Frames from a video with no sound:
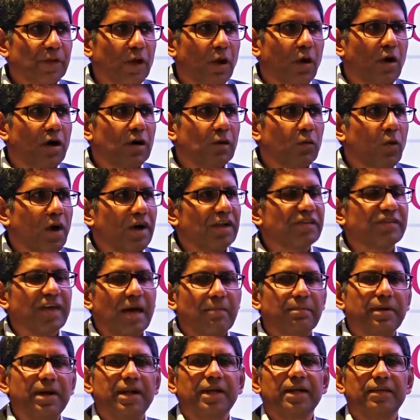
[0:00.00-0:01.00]
on what is
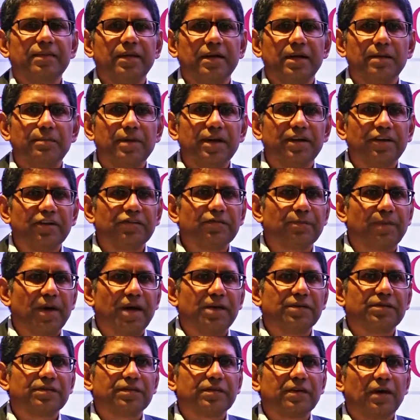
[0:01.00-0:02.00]
happening in the DBT
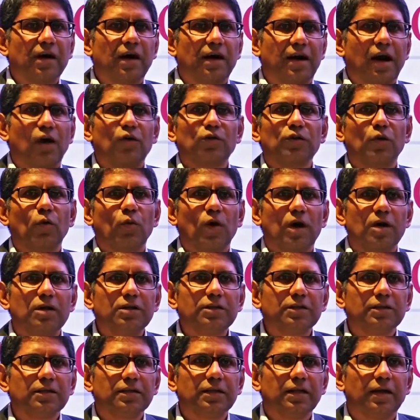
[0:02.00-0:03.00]
space around the
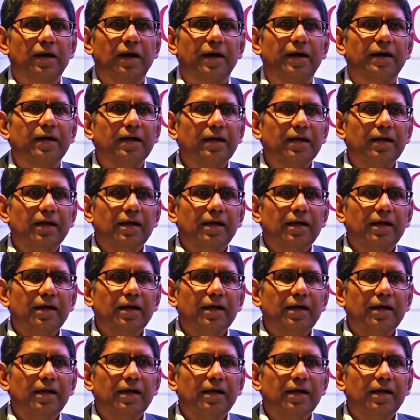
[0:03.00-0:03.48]
world. Right?